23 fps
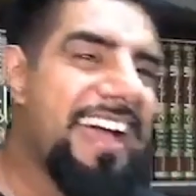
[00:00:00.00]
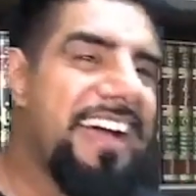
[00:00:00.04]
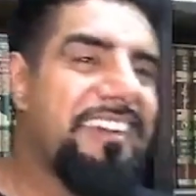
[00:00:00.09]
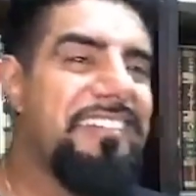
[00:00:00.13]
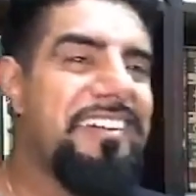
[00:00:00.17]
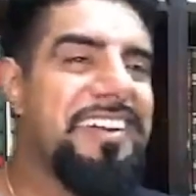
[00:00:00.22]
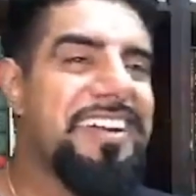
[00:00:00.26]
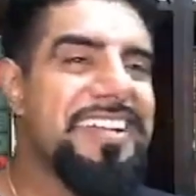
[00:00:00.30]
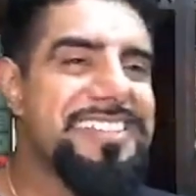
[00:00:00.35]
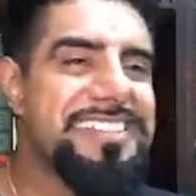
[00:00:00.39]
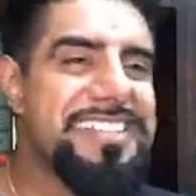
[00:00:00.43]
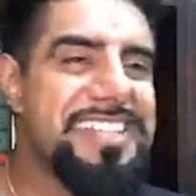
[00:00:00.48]

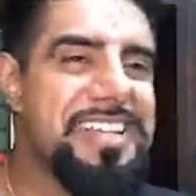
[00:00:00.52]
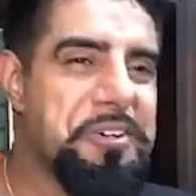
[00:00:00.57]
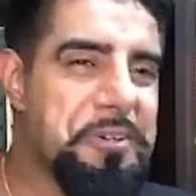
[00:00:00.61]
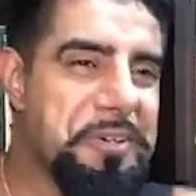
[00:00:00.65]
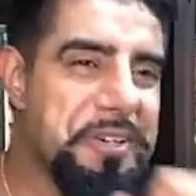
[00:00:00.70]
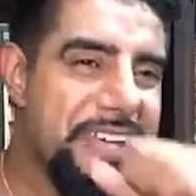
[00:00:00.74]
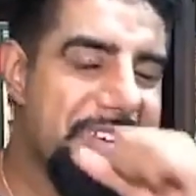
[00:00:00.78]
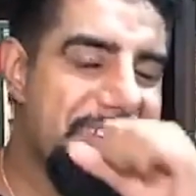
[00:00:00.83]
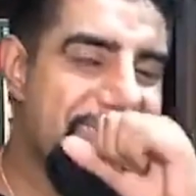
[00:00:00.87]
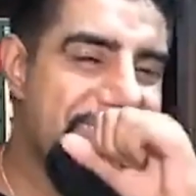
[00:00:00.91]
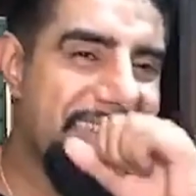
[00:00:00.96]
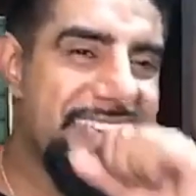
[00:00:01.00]
Right?
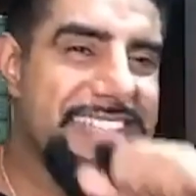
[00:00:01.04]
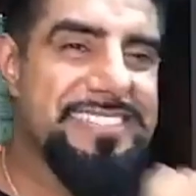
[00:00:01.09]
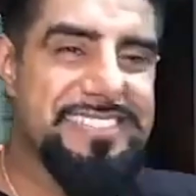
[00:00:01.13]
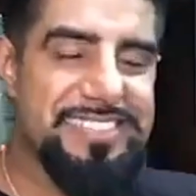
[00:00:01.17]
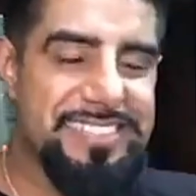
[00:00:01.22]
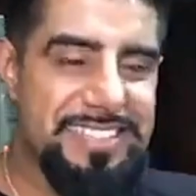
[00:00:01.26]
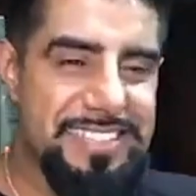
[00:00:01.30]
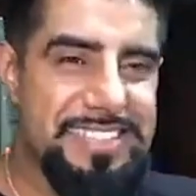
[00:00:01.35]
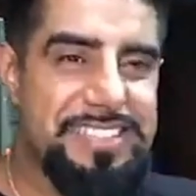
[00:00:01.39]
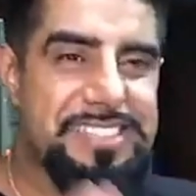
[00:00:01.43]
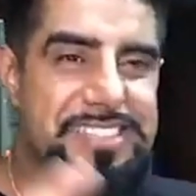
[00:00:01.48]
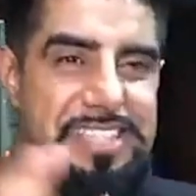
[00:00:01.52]
So it's
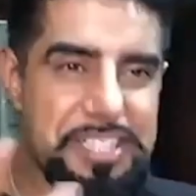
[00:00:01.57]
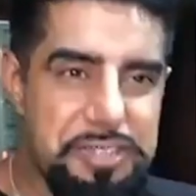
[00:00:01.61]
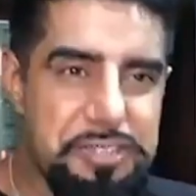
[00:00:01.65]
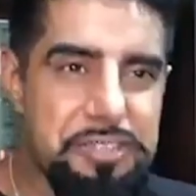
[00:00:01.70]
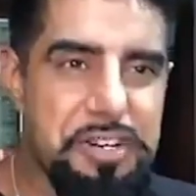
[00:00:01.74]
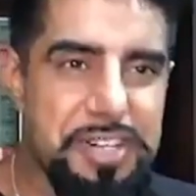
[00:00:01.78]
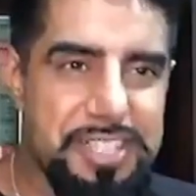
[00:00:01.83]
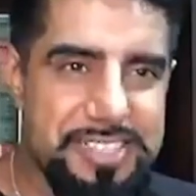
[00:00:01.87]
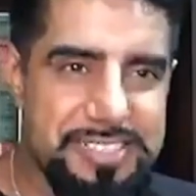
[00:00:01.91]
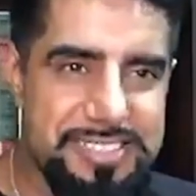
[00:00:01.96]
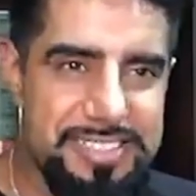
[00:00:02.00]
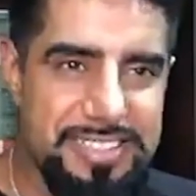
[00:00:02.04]

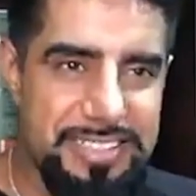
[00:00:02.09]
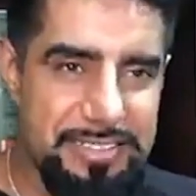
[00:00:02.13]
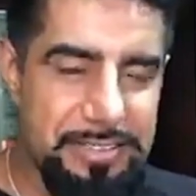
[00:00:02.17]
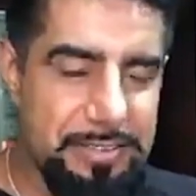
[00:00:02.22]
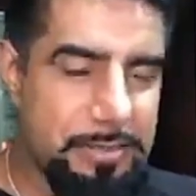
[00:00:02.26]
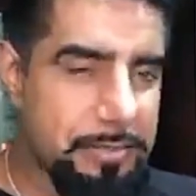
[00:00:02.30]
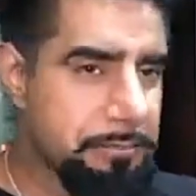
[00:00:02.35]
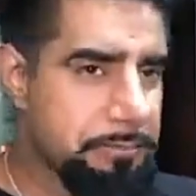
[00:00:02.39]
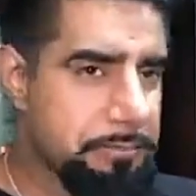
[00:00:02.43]
interesting.